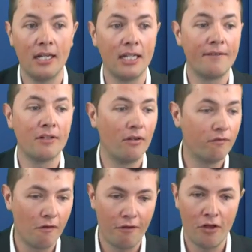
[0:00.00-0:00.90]
I leave it
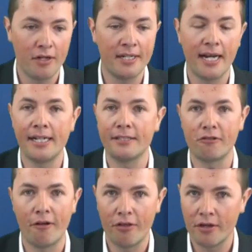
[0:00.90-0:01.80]
for 30
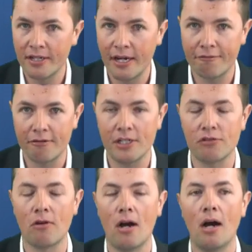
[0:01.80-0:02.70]
days for a 30-day free
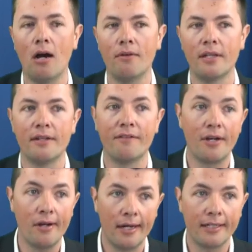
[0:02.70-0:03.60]
trial, and then if
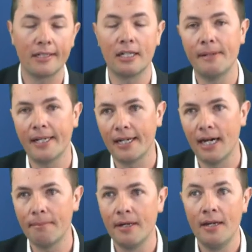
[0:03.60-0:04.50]
they don't like it, I'm going to pick it
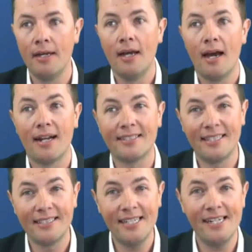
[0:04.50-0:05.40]
up. And I
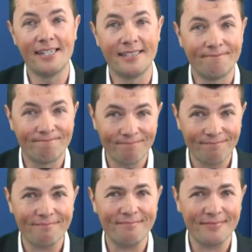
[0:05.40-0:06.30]
said, yeah,
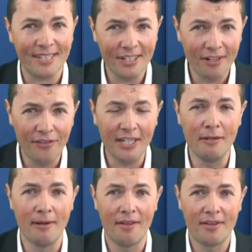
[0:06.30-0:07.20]
I'm going to
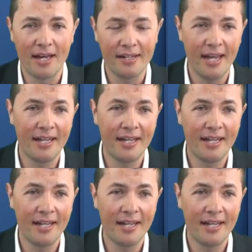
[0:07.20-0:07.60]
think about that.